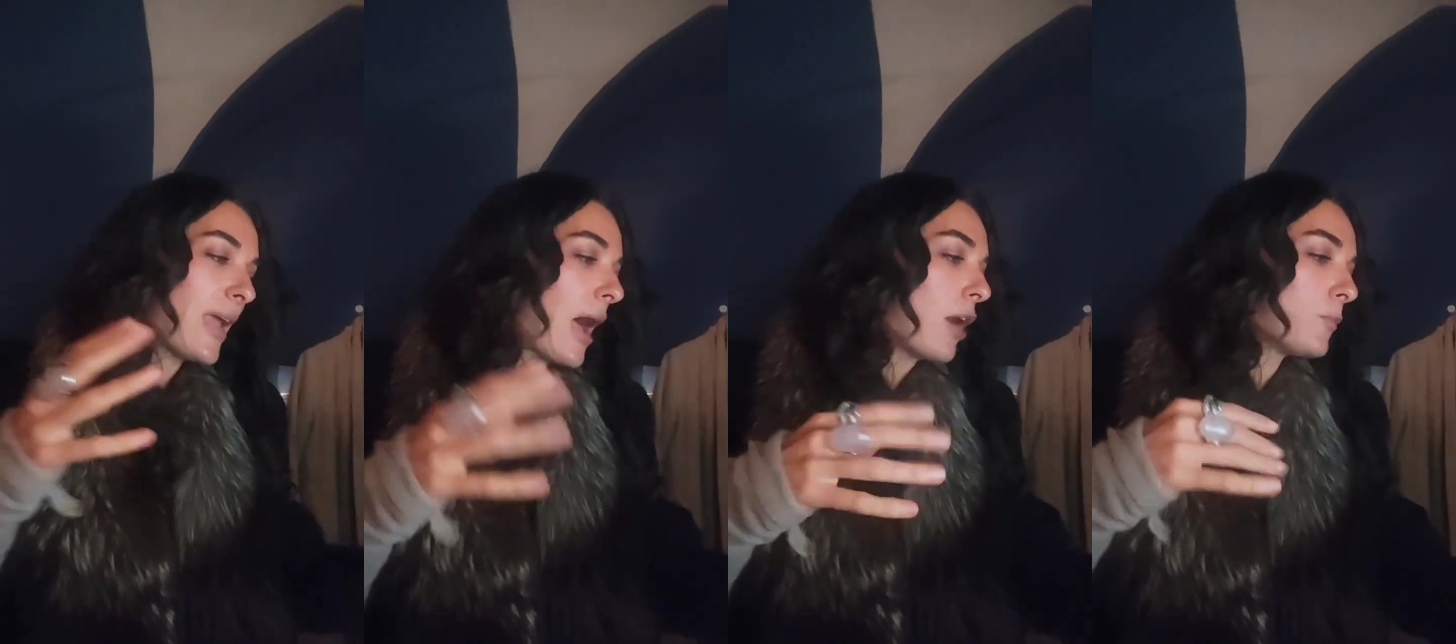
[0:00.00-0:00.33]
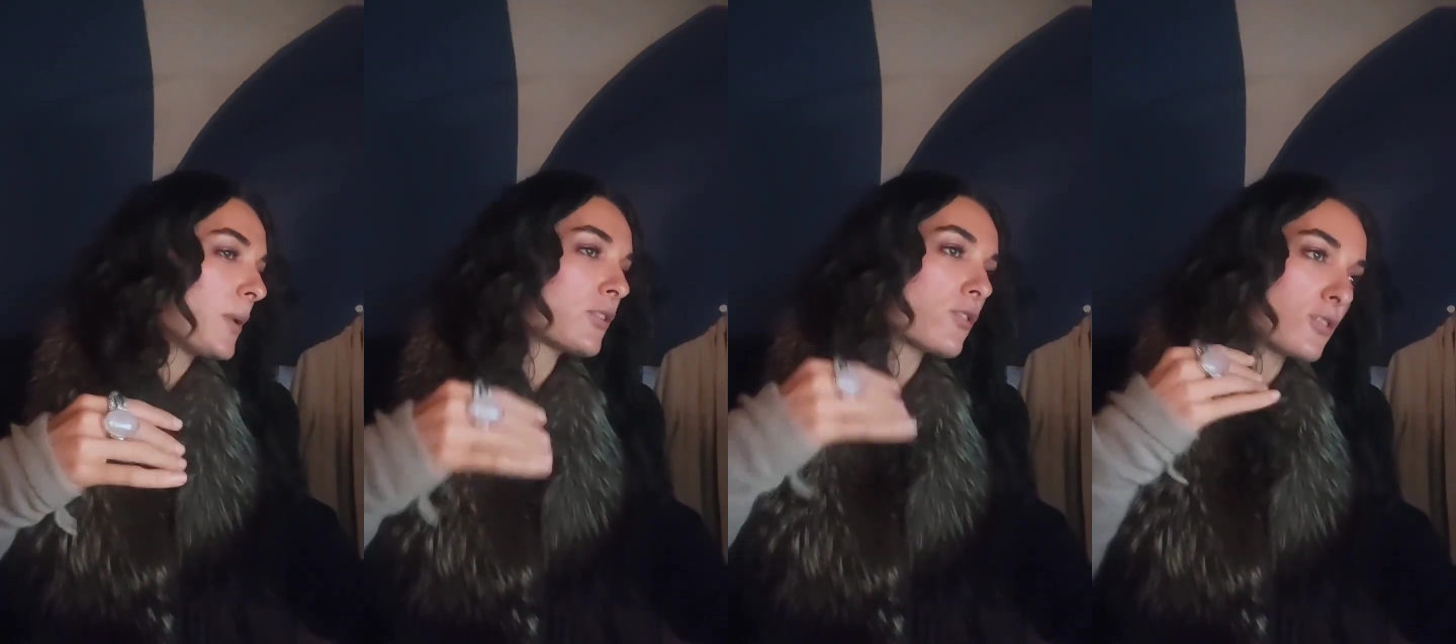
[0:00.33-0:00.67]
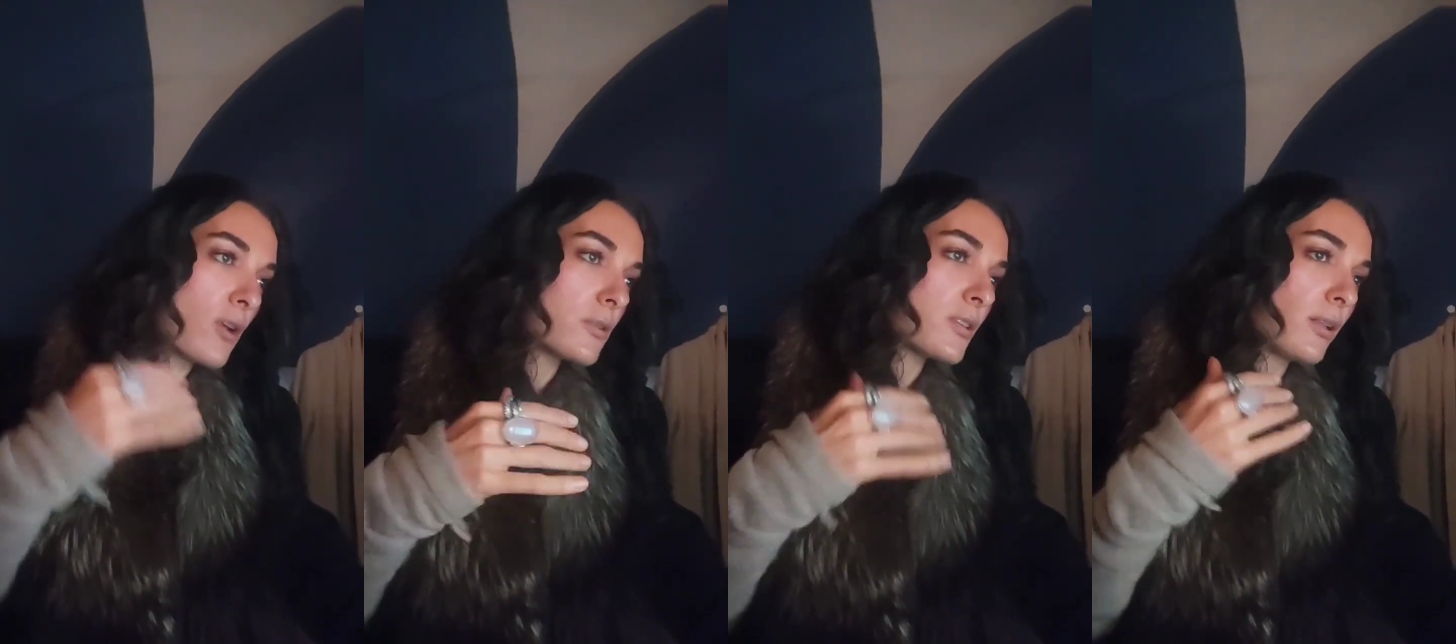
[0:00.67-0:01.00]
out because you
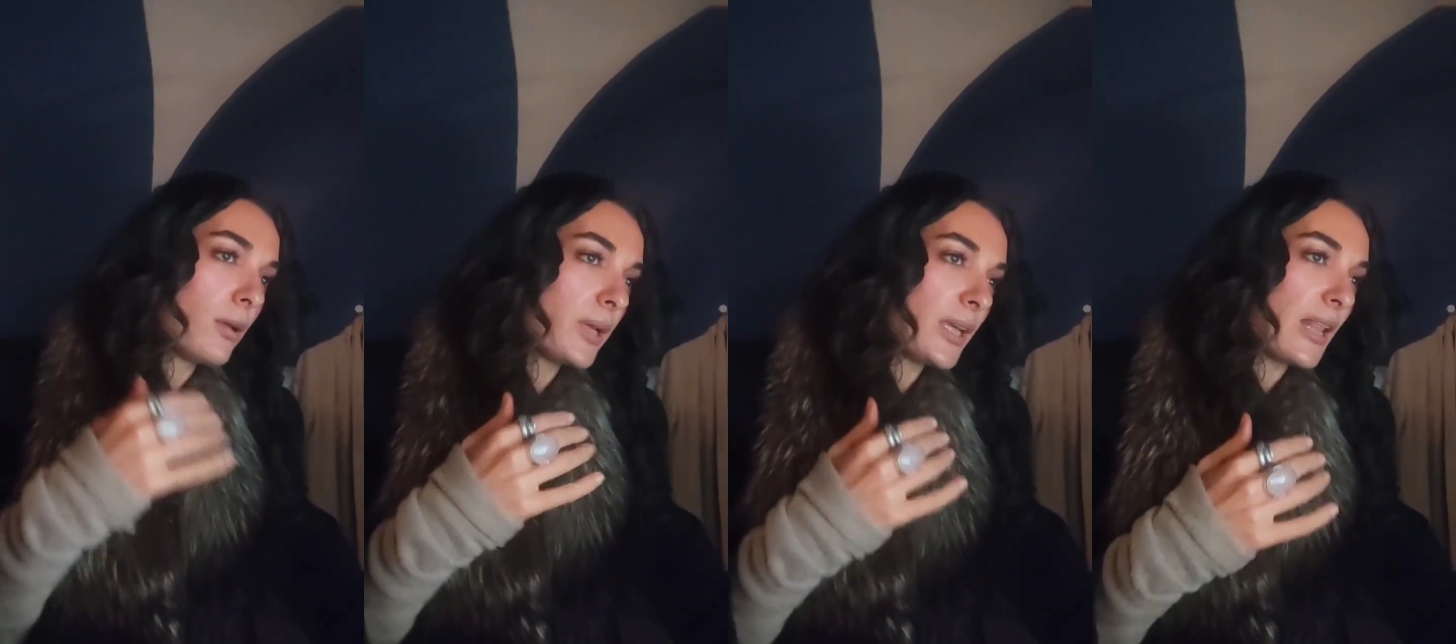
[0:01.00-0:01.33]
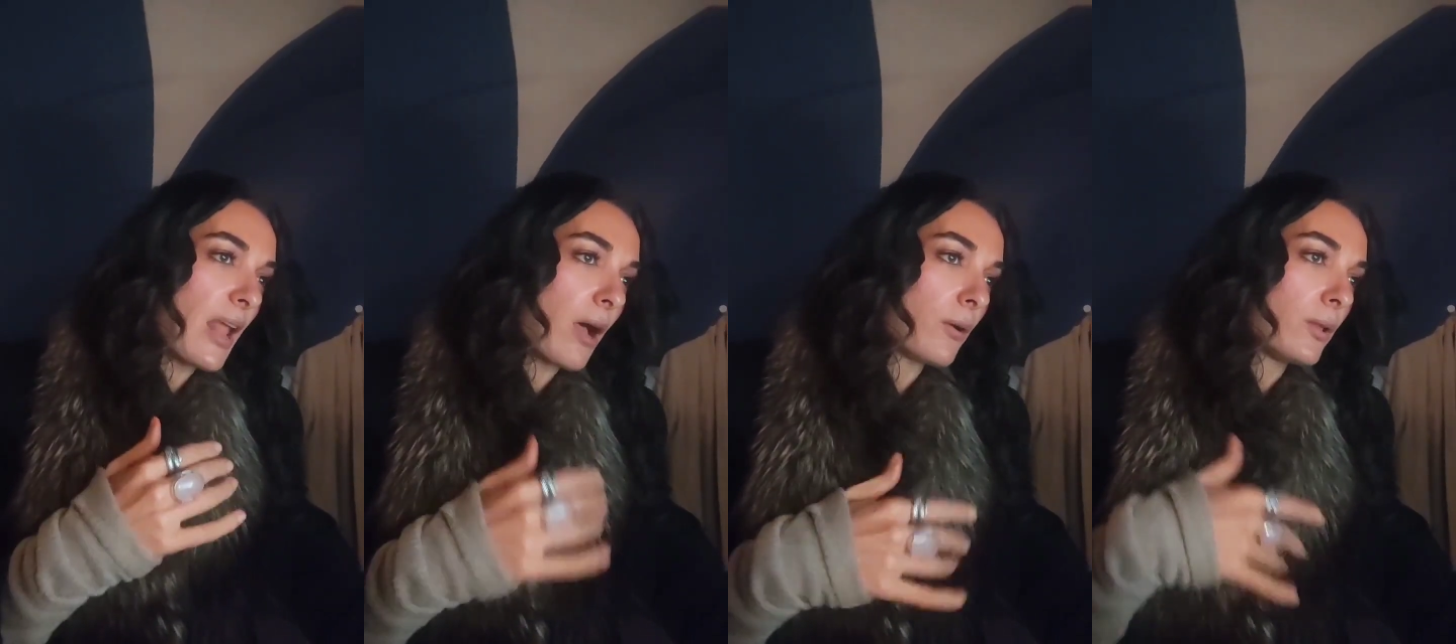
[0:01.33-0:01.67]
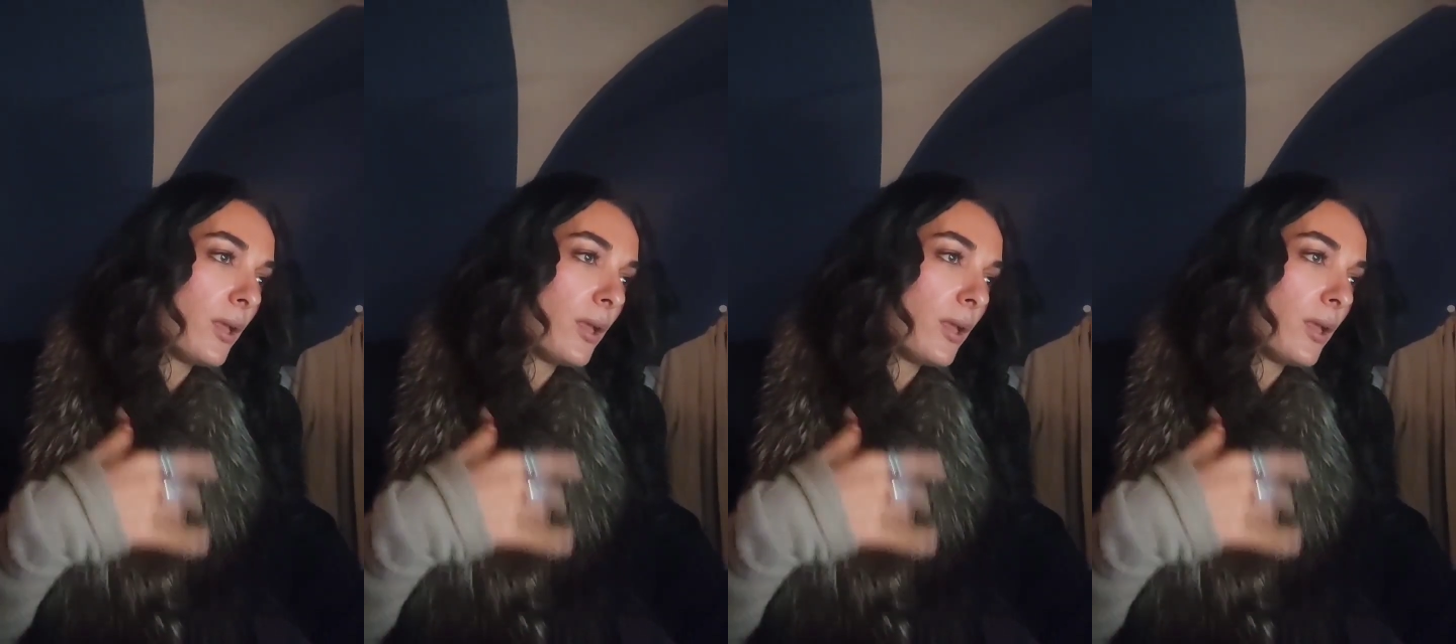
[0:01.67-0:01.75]
start slowing down.